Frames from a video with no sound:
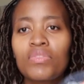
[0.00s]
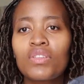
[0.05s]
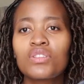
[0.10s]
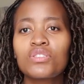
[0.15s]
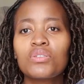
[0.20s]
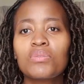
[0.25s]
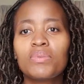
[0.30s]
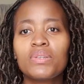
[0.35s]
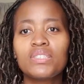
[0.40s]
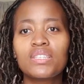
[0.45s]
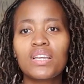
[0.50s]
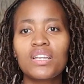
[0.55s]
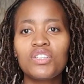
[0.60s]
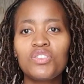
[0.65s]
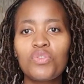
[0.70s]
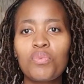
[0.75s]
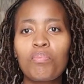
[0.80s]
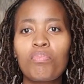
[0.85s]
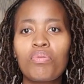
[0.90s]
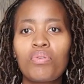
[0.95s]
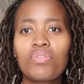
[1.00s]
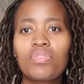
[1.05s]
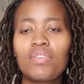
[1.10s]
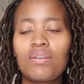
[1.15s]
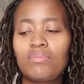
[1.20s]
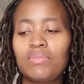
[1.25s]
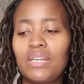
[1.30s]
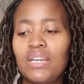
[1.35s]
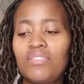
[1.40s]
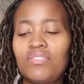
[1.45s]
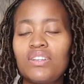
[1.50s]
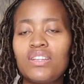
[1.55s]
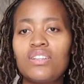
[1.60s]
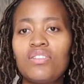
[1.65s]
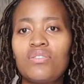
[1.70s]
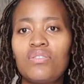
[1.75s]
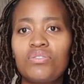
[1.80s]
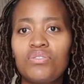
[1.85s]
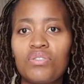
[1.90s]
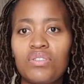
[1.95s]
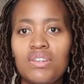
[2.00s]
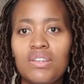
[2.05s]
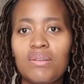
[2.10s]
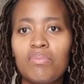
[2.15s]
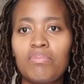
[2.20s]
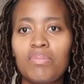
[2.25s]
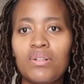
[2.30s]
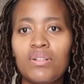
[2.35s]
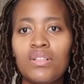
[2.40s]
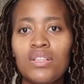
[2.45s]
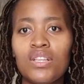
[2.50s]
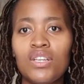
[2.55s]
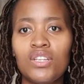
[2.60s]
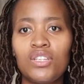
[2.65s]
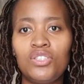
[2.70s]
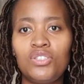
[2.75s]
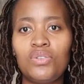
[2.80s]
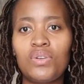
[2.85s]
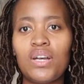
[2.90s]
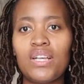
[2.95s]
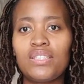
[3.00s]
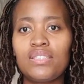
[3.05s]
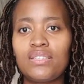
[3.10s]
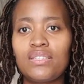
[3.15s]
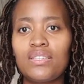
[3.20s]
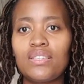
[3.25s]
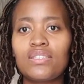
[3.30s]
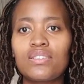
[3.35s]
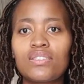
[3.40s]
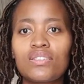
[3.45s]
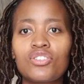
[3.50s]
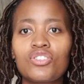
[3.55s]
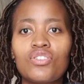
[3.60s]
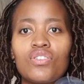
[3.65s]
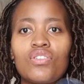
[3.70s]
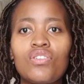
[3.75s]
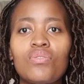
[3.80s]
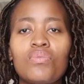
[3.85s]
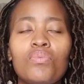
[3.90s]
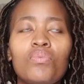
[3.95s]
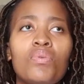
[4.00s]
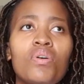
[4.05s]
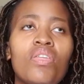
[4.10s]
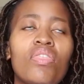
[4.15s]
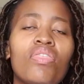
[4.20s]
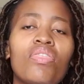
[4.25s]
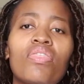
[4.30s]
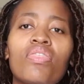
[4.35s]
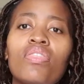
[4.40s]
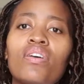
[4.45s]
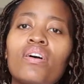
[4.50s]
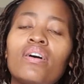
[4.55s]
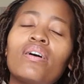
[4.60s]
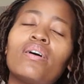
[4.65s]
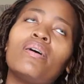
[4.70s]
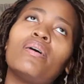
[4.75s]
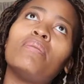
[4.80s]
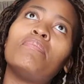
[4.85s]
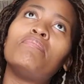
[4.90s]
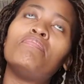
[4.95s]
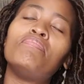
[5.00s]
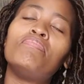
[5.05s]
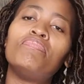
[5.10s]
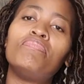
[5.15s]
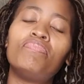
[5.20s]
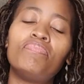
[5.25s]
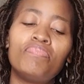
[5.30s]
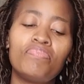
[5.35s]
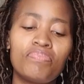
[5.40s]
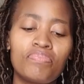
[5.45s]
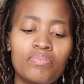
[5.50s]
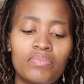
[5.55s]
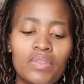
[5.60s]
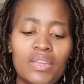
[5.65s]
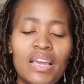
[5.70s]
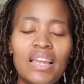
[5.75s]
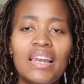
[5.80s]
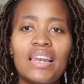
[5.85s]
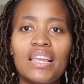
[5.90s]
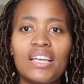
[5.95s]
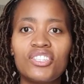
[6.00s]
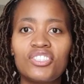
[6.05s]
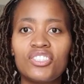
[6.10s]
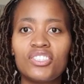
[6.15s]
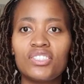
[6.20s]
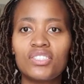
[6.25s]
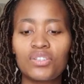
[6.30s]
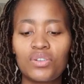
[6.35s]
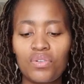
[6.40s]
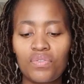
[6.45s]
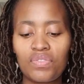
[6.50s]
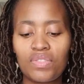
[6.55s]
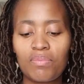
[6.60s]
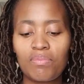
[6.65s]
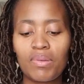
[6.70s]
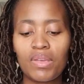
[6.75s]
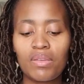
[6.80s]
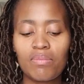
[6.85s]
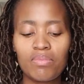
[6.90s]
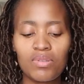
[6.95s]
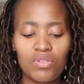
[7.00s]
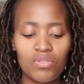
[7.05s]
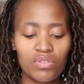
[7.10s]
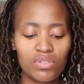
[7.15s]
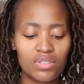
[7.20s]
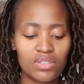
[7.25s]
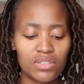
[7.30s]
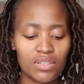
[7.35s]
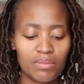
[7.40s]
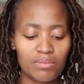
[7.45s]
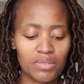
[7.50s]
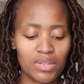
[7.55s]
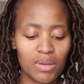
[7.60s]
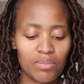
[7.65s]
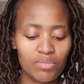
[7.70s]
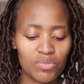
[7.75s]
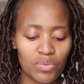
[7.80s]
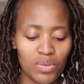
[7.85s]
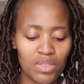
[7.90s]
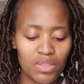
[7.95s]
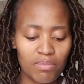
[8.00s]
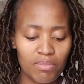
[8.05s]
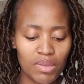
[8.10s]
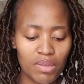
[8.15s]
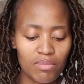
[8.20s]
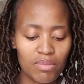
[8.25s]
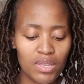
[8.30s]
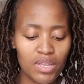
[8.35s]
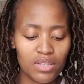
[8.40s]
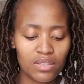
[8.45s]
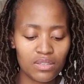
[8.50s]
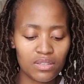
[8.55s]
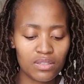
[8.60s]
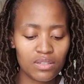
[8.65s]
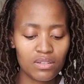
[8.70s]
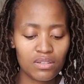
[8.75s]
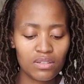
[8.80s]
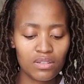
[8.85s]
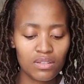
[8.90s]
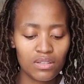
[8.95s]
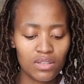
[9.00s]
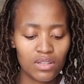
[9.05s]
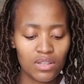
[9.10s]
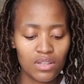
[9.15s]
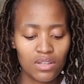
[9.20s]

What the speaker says: So basically, you put them directly on your nipple to assist with latching of the baby, because sometimes when the baby is still